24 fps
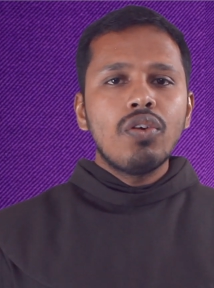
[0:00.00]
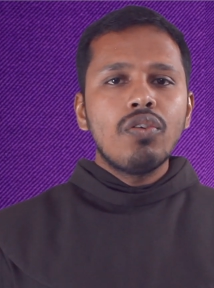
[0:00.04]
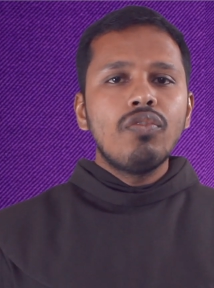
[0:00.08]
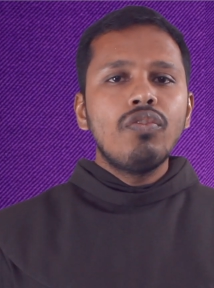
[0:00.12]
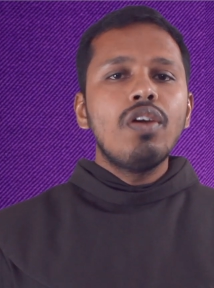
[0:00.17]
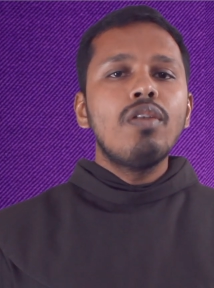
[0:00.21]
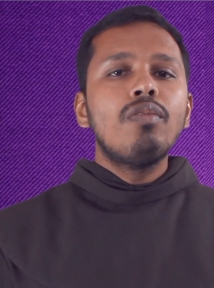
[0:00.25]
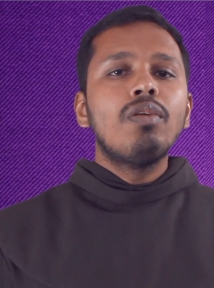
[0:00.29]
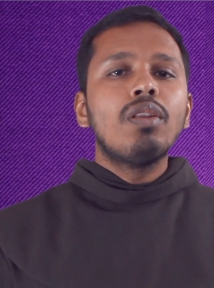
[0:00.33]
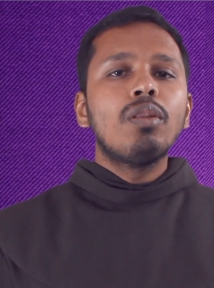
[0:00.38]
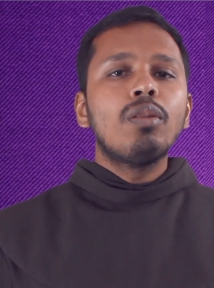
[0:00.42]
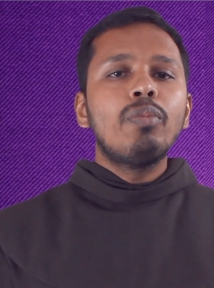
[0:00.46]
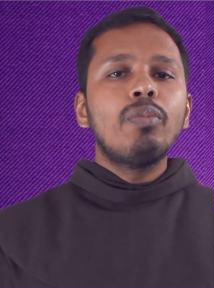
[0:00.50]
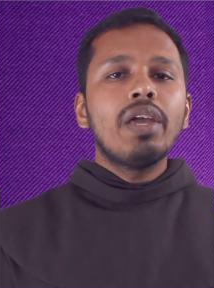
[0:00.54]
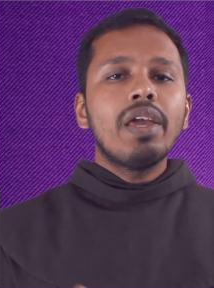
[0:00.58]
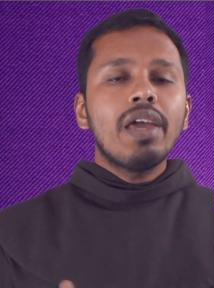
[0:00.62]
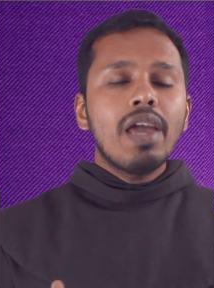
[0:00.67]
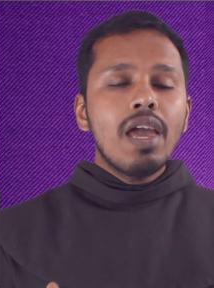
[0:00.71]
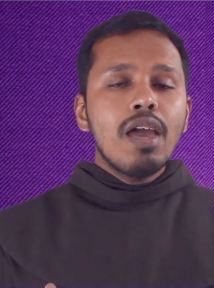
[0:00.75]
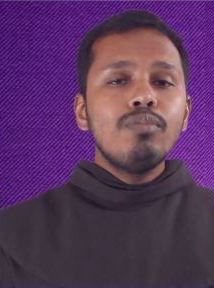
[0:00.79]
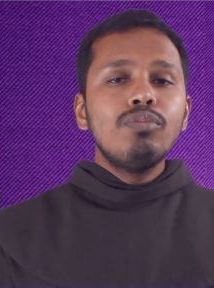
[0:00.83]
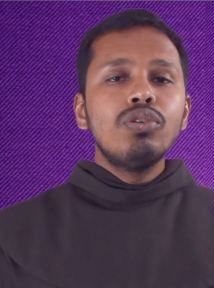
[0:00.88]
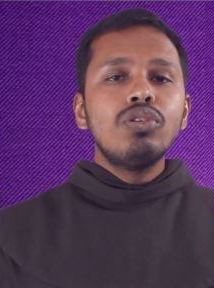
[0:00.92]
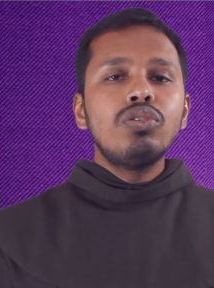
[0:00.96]
we will be
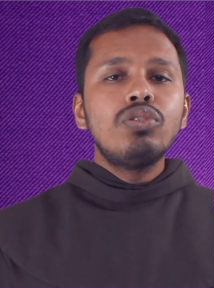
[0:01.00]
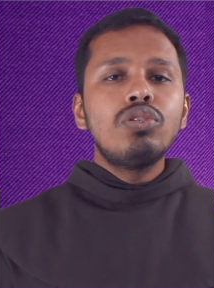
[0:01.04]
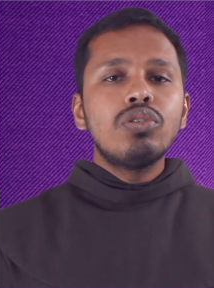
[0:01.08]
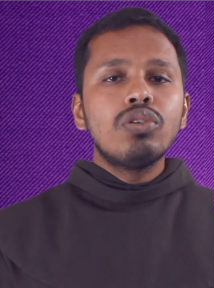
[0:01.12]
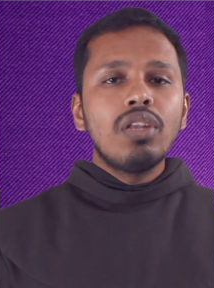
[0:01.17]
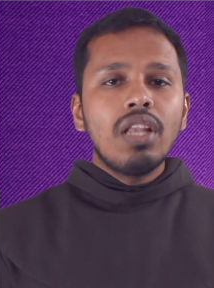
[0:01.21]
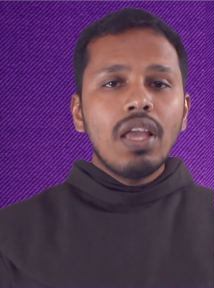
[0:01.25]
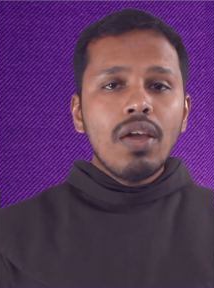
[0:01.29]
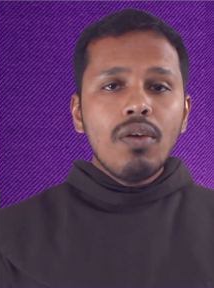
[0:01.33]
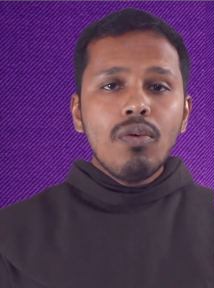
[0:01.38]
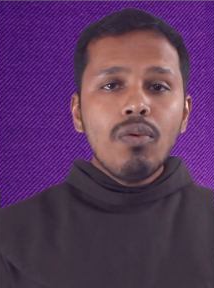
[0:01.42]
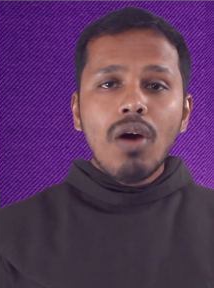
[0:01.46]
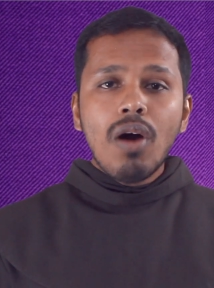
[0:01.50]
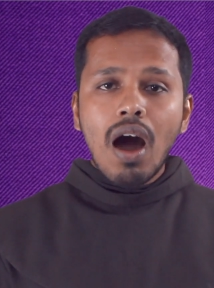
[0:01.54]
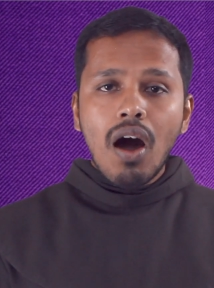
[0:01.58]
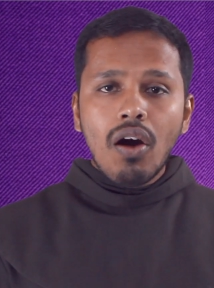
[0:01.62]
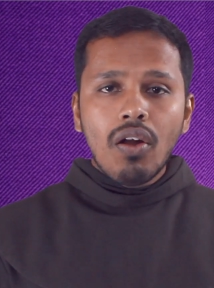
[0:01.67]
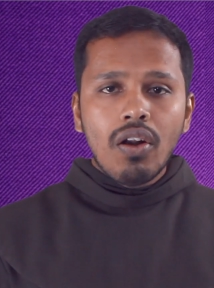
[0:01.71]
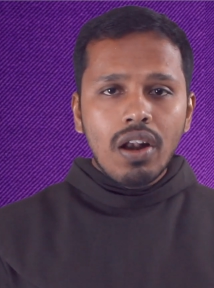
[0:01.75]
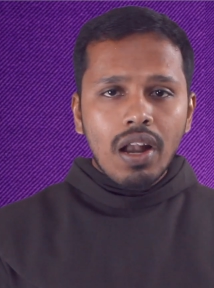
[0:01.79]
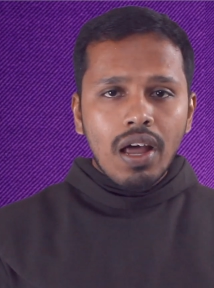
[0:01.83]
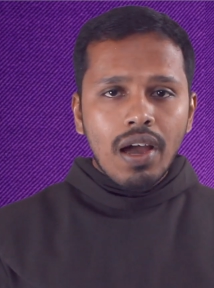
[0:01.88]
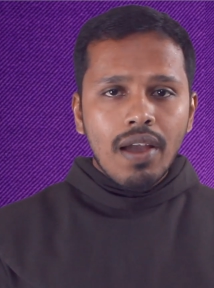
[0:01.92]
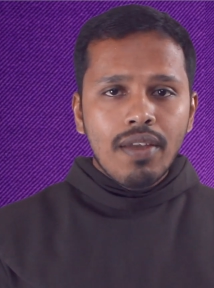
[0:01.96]
able to live
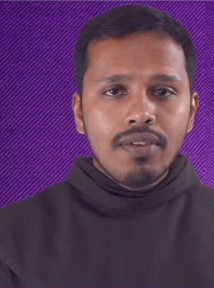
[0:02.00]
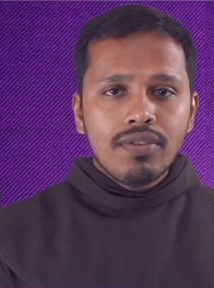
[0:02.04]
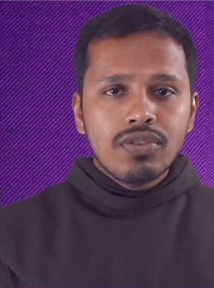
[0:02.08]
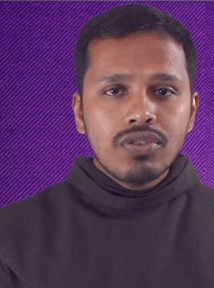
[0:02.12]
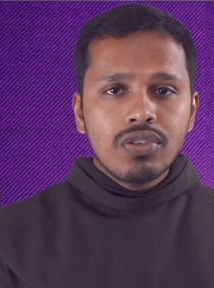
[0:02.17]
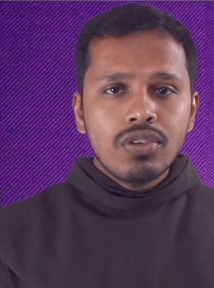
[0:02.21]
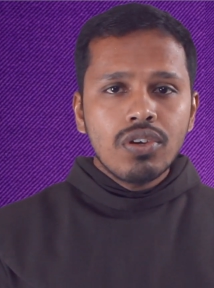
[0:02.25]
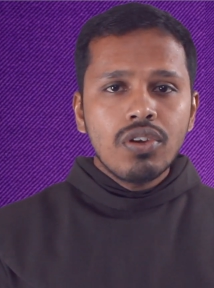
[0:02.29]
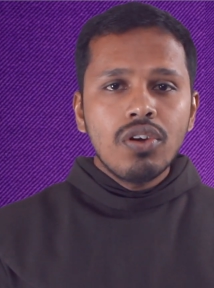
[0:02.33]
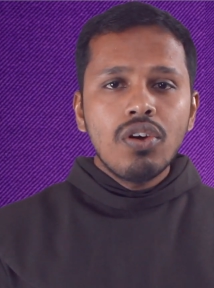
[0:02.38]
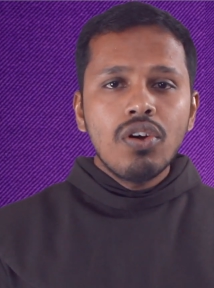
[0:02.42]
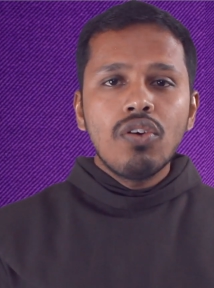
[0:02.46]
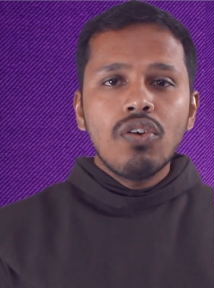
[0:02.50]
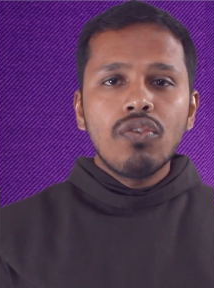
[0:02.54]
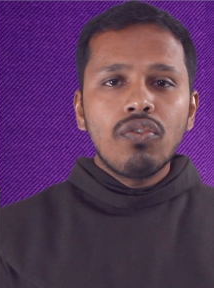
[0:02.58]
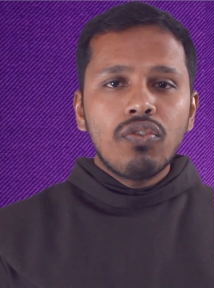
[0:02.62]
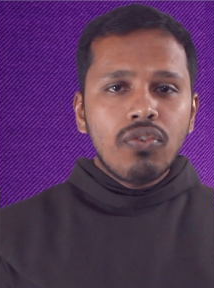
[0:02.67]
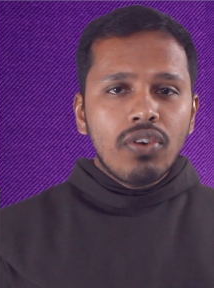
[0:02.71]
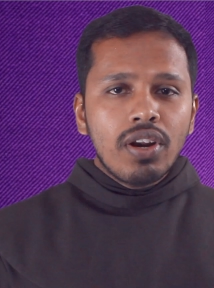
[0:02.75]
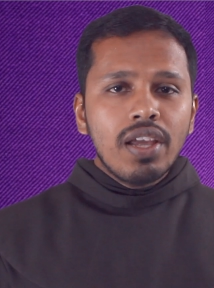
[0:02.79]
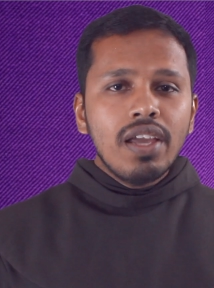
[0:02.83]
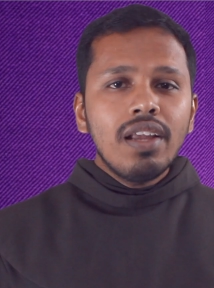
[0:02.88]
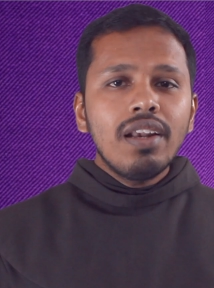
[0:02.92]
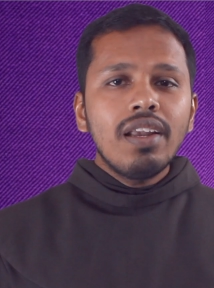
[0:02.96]
our lives
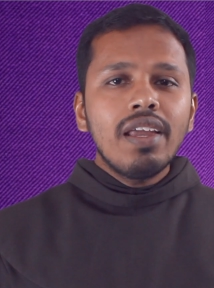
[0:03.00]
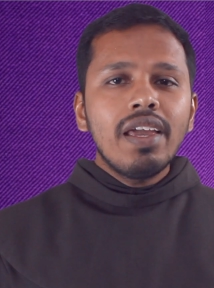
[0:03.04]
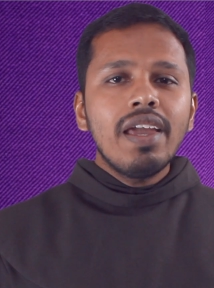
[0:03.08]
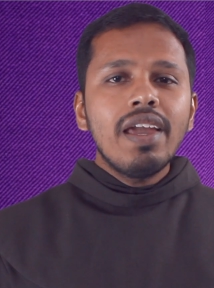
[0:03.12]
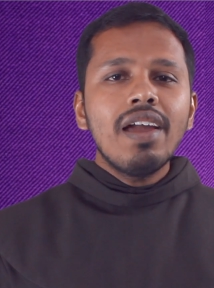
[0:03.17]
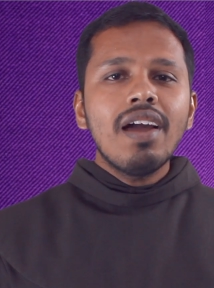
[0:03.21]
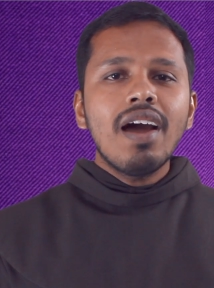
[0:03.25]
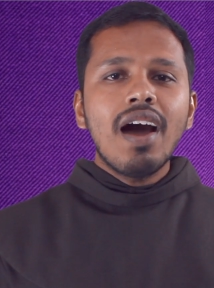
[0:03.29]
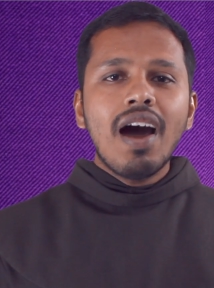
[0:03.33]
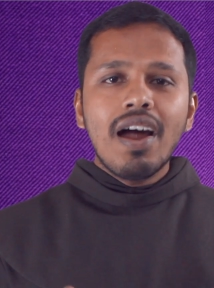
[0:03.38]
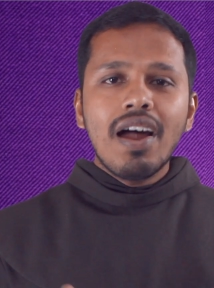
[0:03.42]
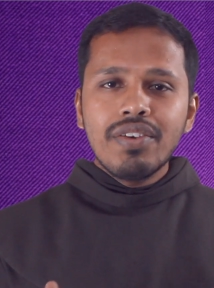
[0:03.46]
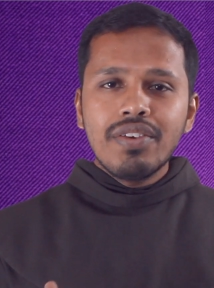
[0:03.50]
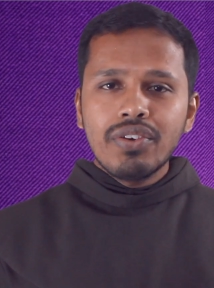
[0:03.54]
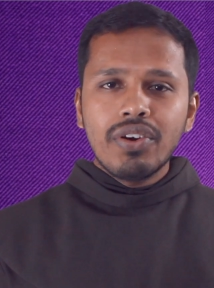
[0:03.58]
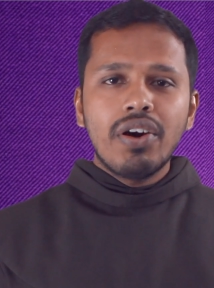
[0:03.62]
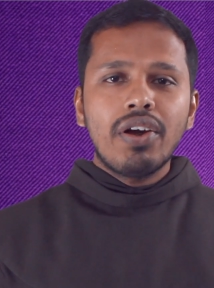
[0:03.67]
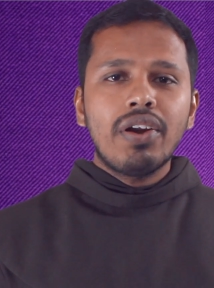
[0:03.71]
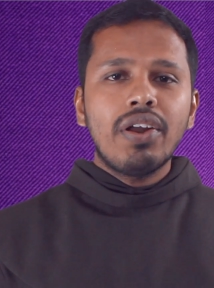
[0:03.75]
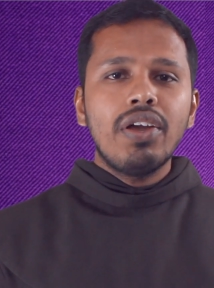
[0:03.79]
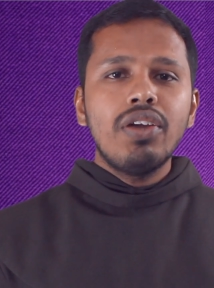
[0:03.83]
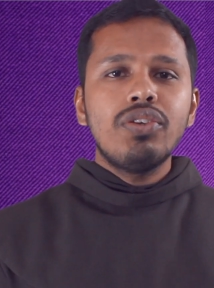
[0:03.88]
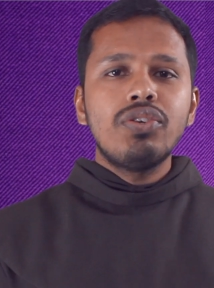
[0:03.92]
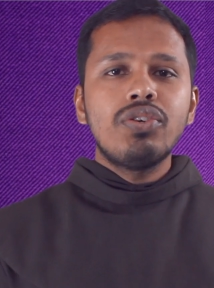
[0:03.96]
freely and
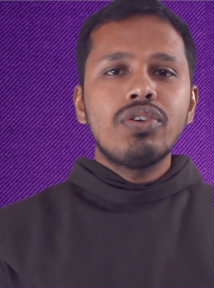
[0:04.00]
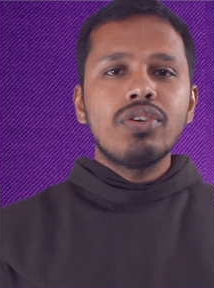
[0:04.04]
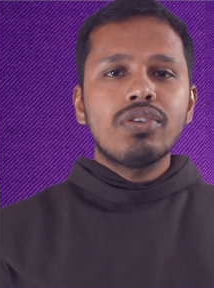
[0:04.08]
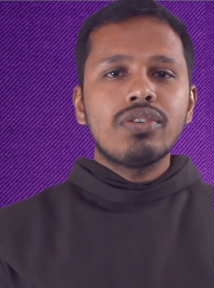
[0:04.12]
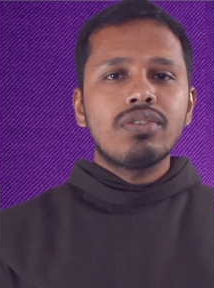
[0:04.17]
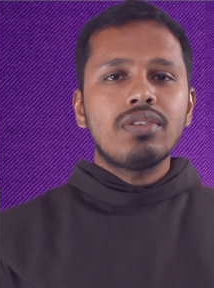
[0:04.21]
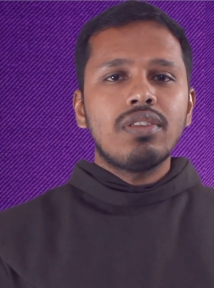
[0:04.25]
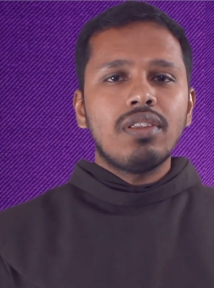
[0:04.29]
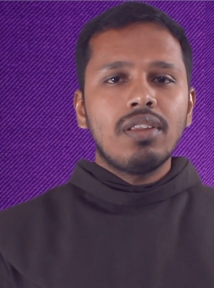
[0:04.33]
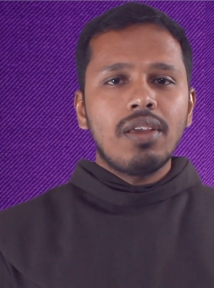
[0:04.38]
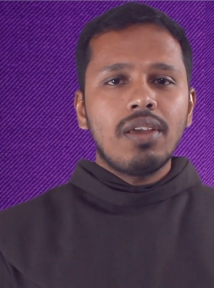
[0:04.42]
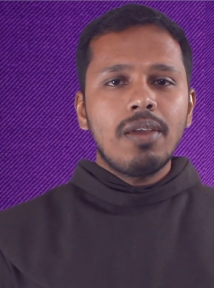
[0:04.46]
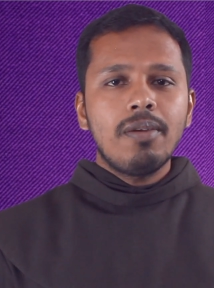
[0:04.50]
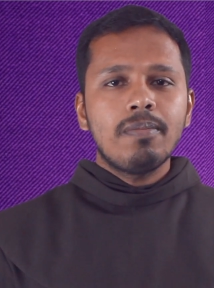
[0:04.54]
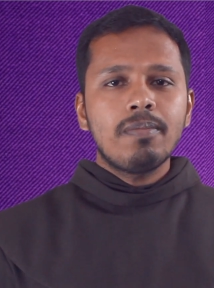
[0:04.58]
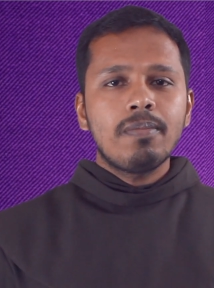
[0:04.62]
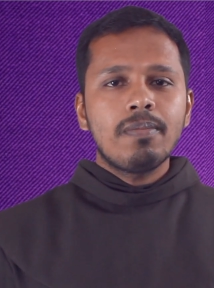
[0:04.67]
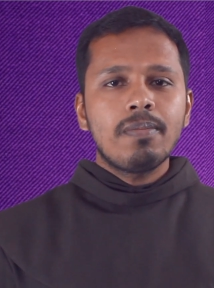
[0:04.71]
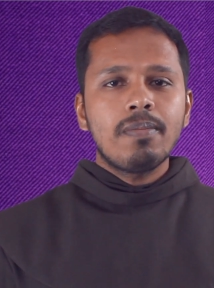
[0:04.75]
courageously.